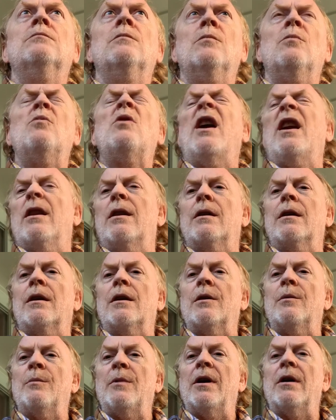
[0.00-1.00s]

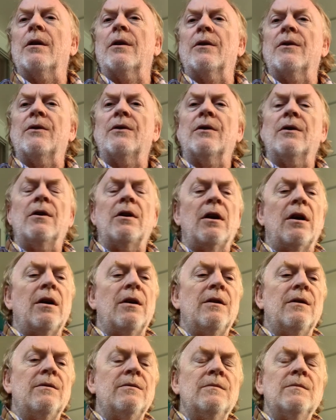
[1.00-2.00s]
right-thinking Americans uh,
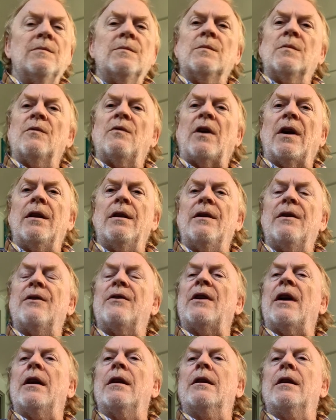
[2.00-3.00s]
finally
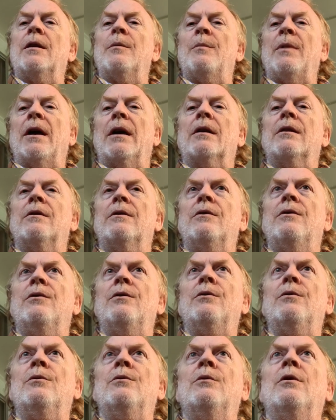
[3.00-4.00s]
decided to get back
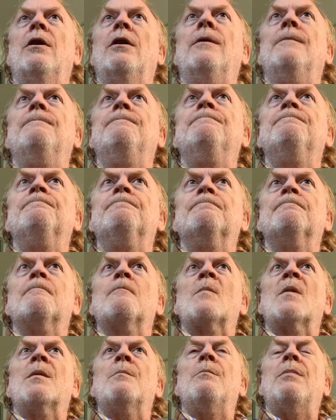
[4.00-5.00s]
to um,
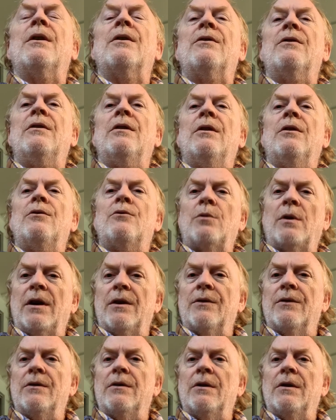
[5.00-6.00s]
busting
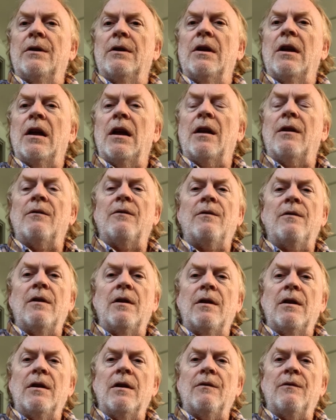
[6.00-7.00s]
trust and, and
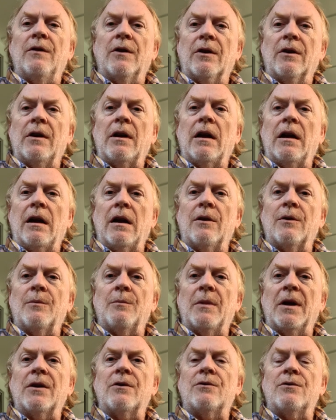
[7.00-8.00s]
figuring out how to
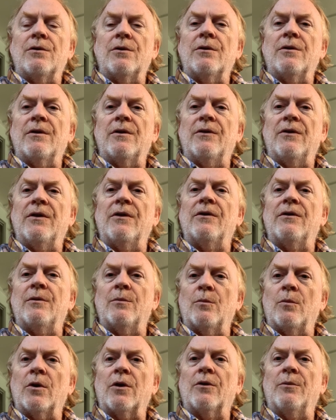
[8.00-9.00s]
make sure the
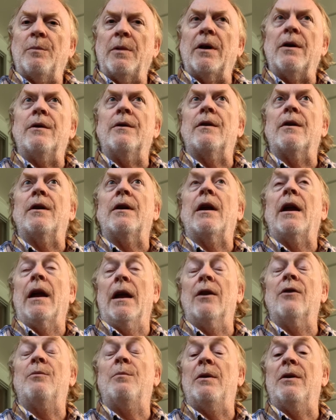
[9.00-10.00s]
system works better than it
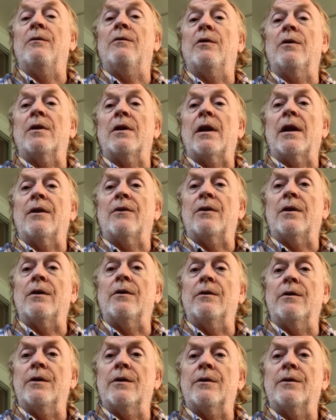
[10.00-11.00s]
has been for the last
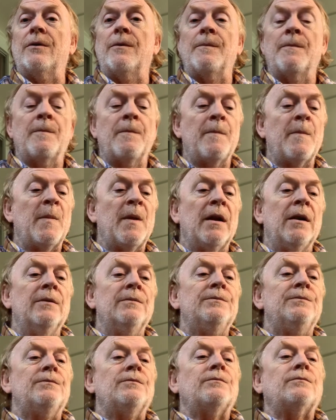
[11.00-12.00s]
hundred years.
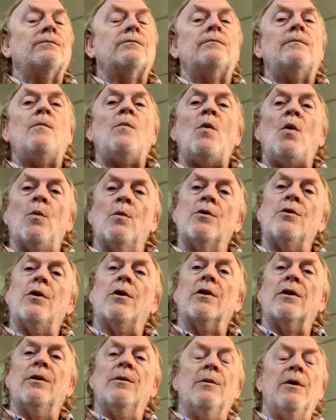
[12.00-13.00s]
We're
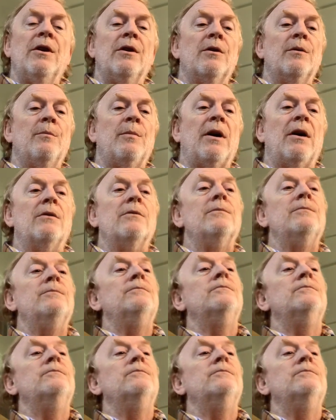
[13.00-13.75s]
talking here about